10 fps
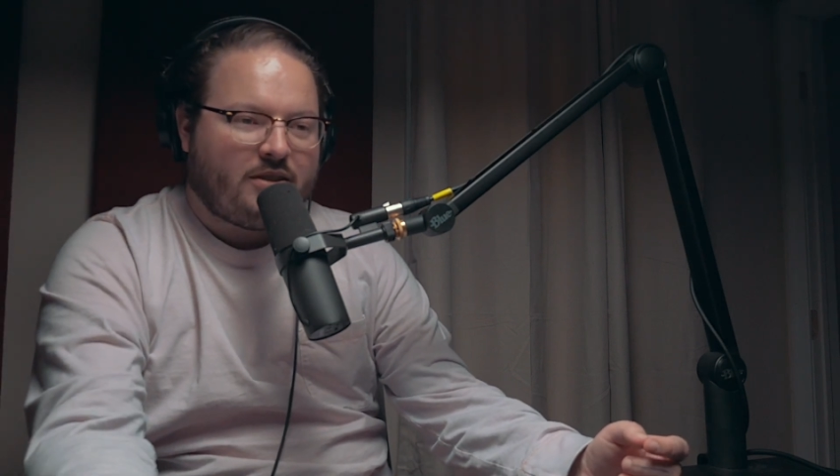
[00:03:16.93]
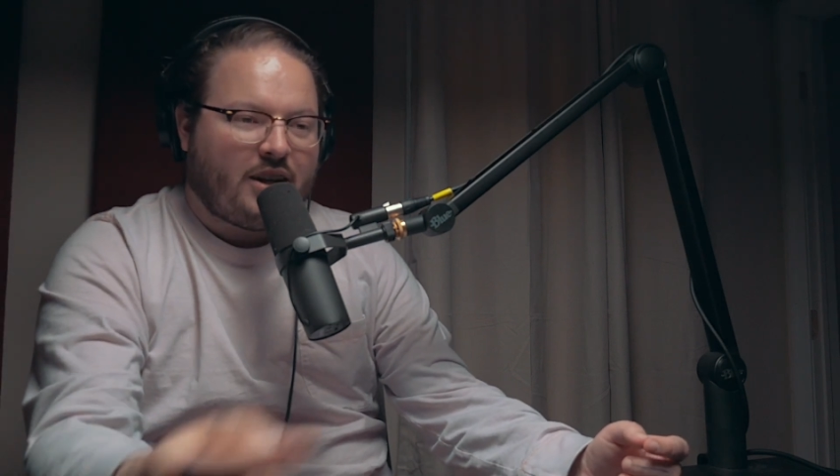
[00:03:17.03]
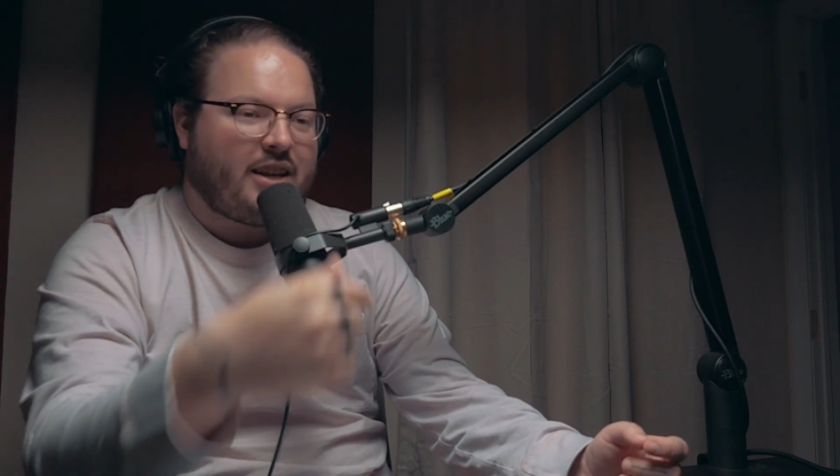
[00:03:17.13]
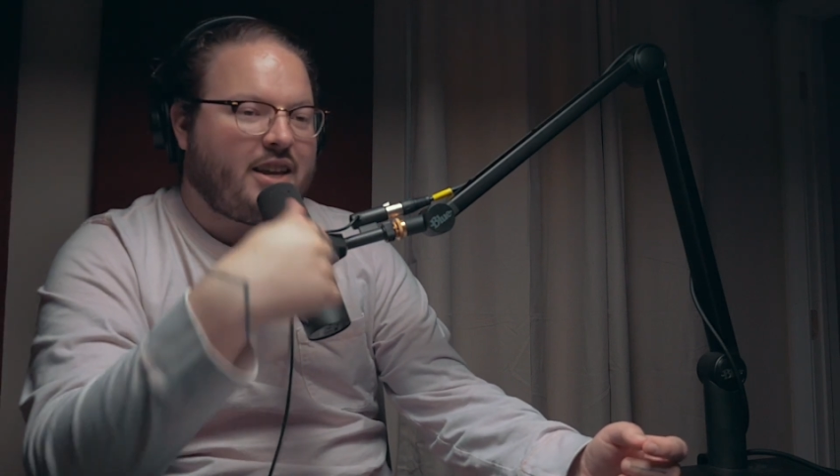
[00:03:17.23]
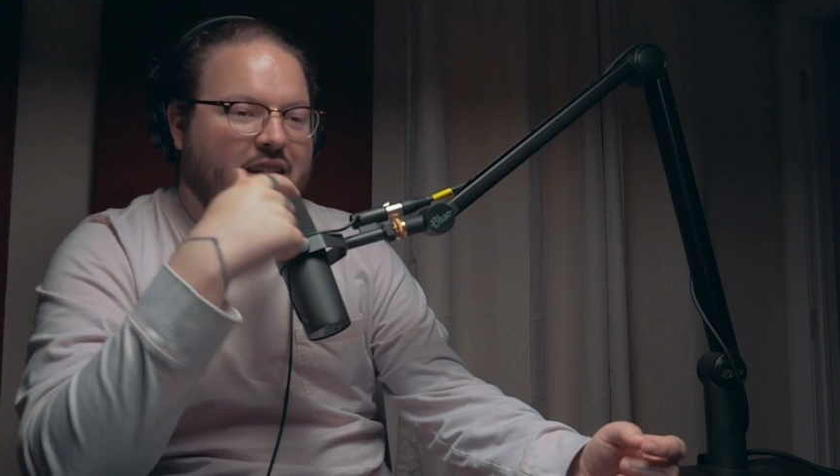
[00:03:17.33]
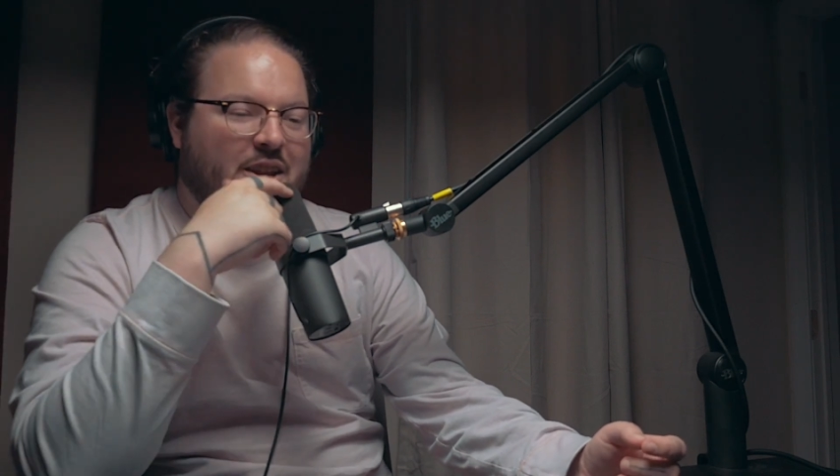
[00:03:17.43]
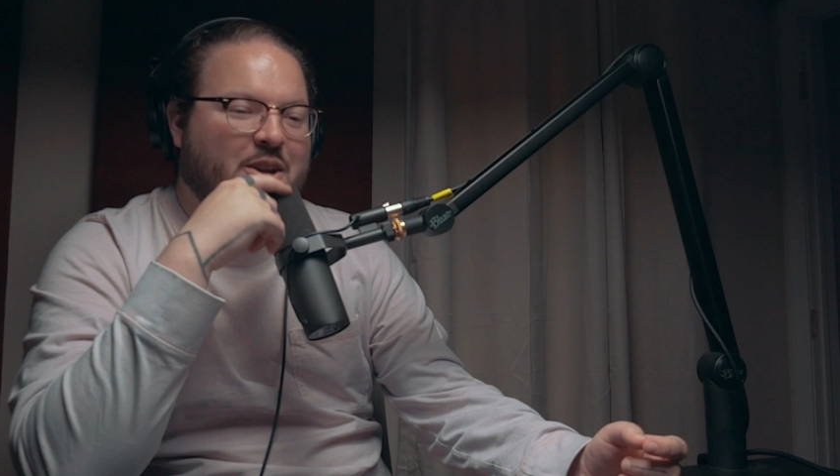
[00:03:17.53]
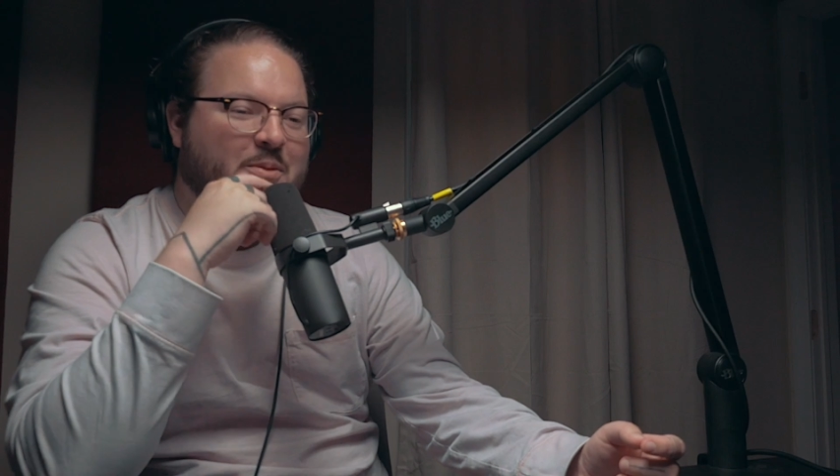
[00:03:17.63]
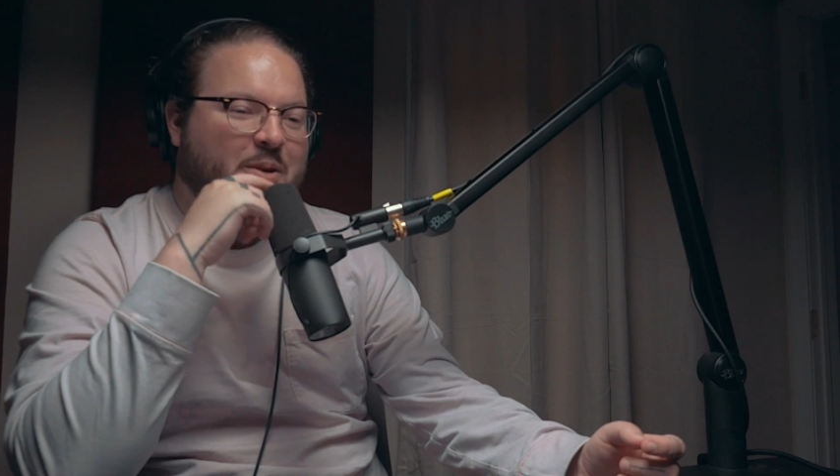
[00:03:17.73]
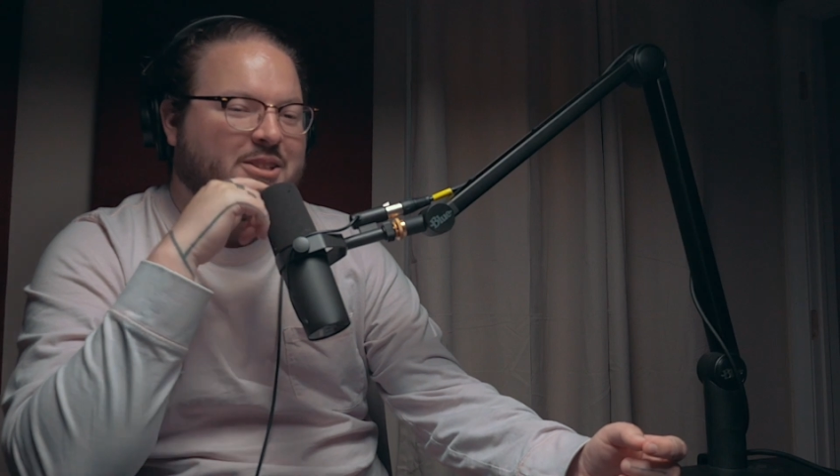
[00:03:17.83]
I can't
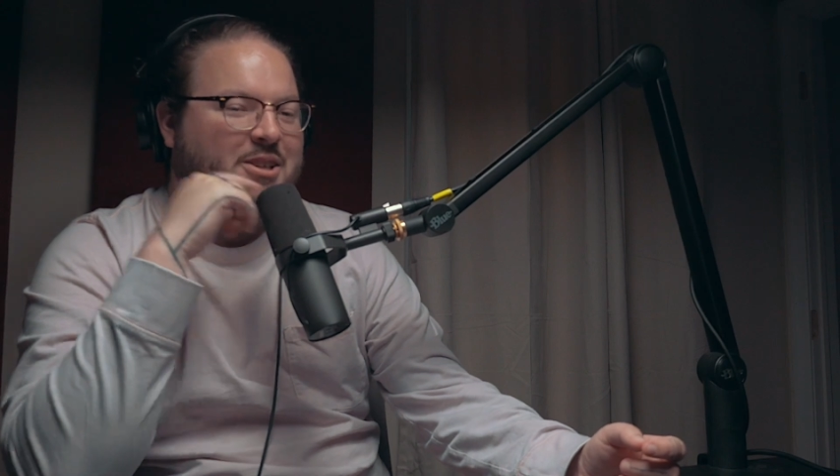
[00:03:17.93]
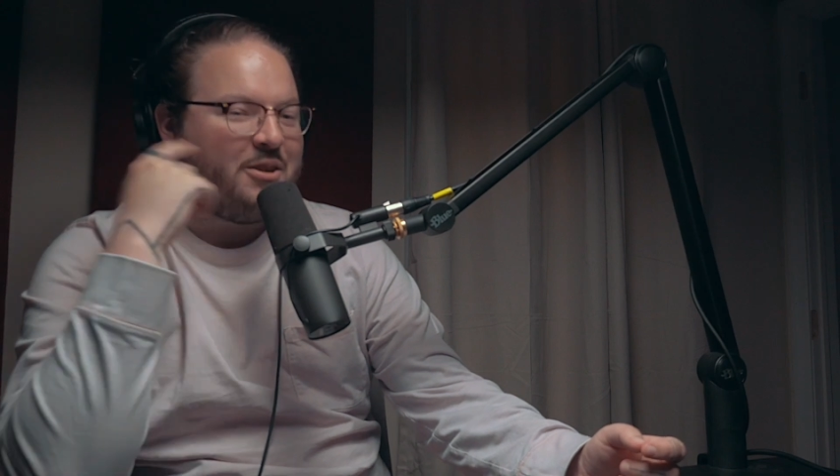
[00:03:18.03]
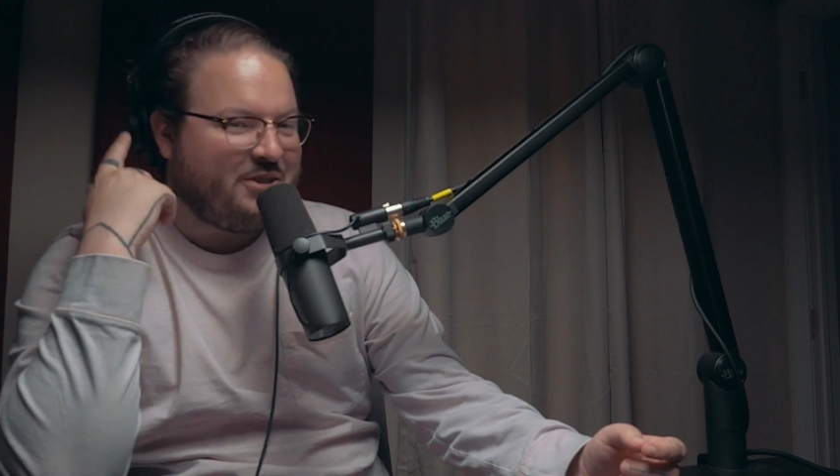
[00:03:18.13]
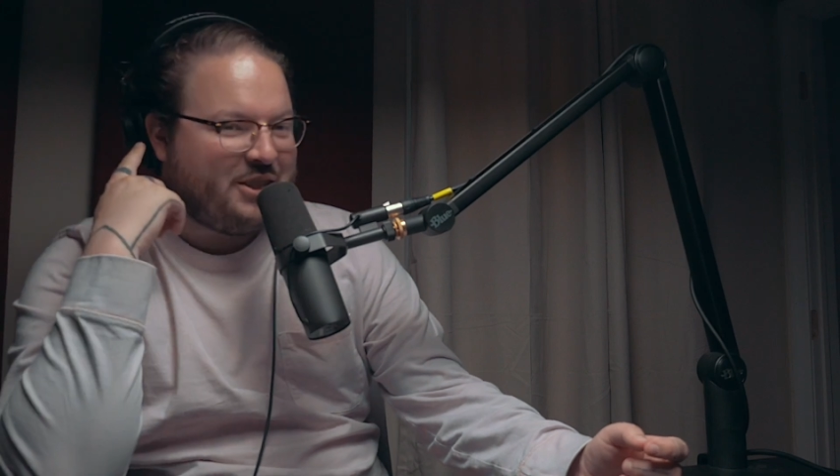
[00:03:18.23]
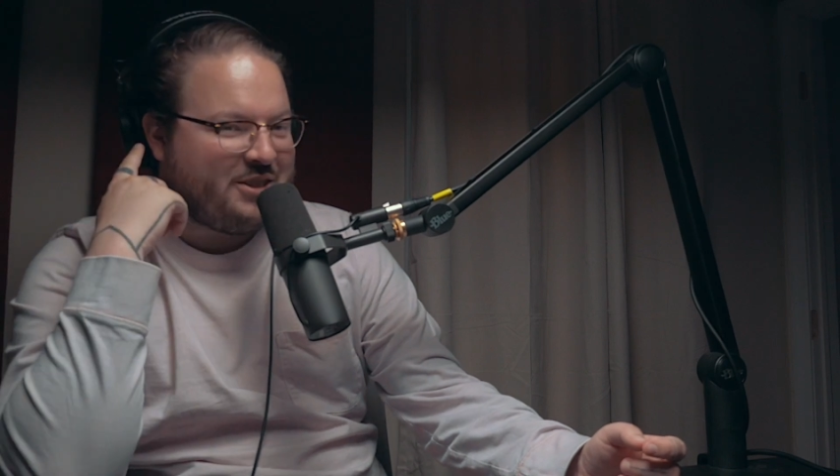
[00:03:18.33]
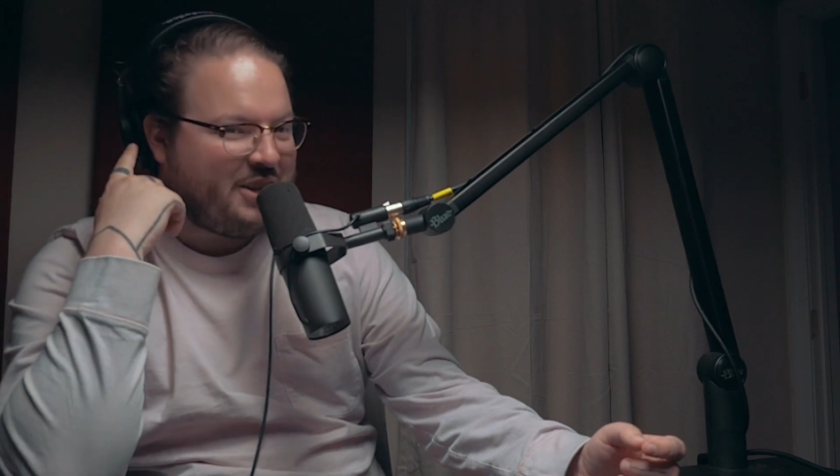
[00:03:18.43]
hear mm-hmm. myself in these